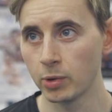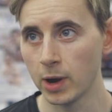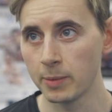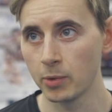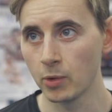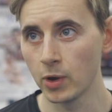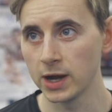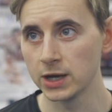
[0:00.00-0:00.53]

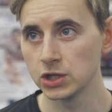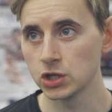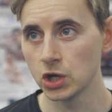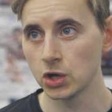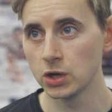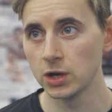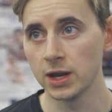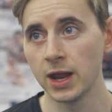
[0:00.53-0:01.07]

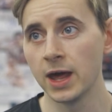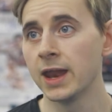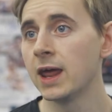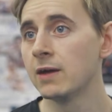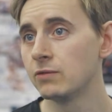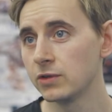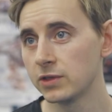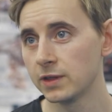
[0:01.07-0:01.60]
preparation
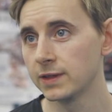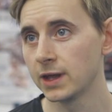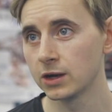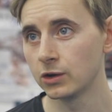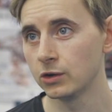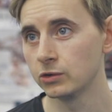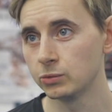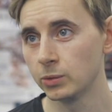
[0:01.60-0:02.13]
and everything
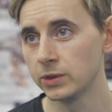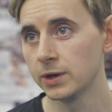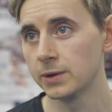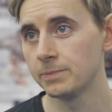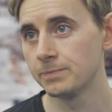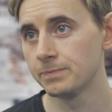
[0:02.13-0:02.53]
that goes with it.